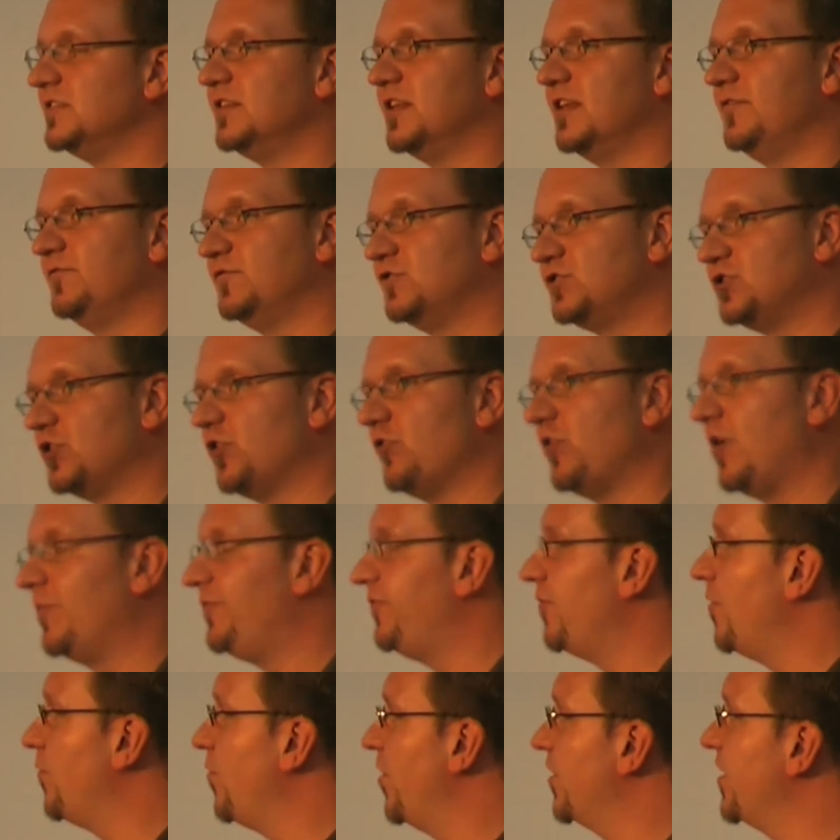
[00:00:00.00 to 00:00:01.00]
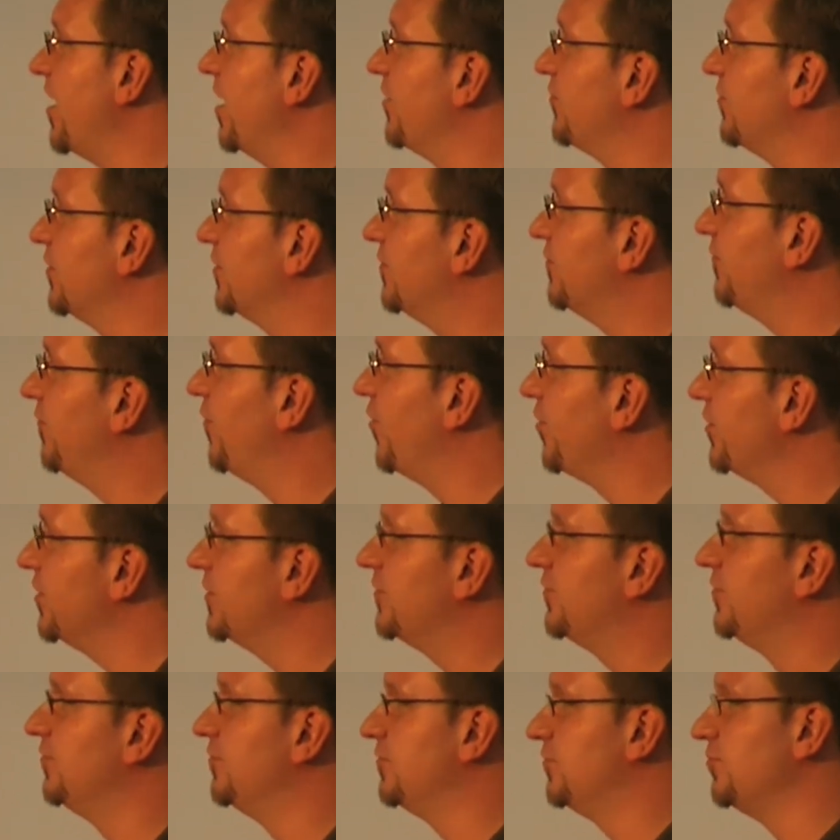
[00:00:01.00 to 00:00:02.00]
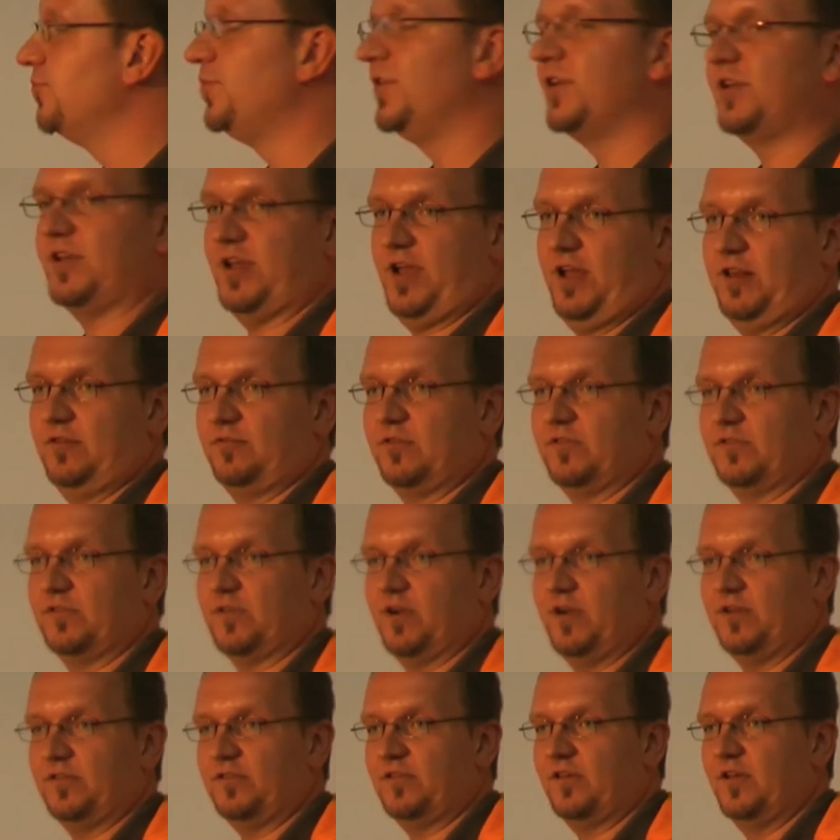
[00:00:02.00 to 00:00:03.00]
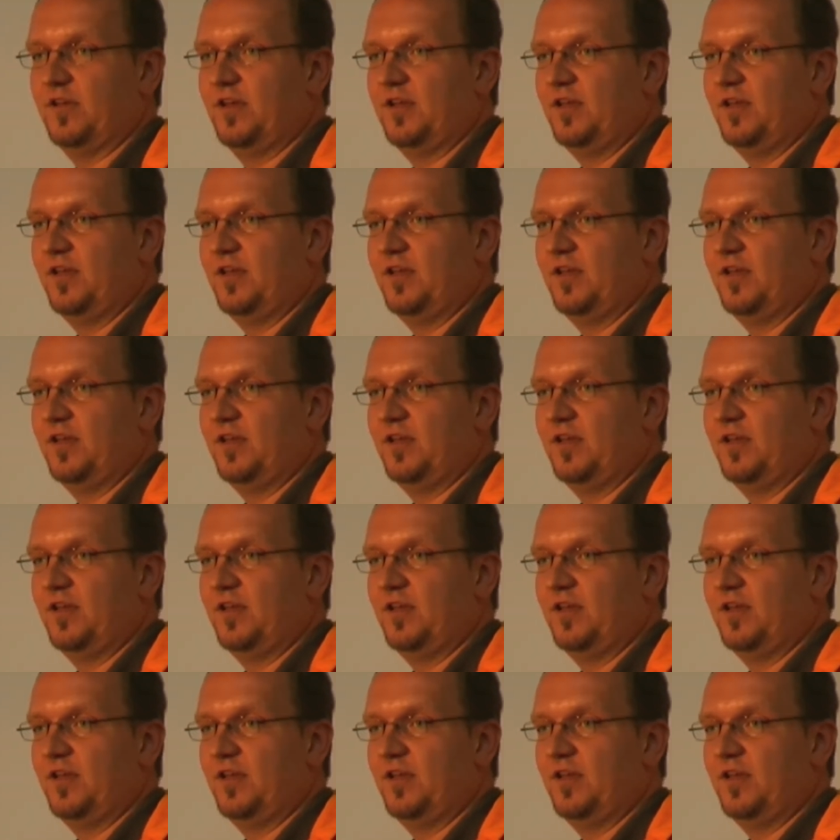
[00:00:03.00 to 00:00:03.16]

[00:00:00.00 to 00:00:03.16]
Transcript: even show up for 142 duplicate results.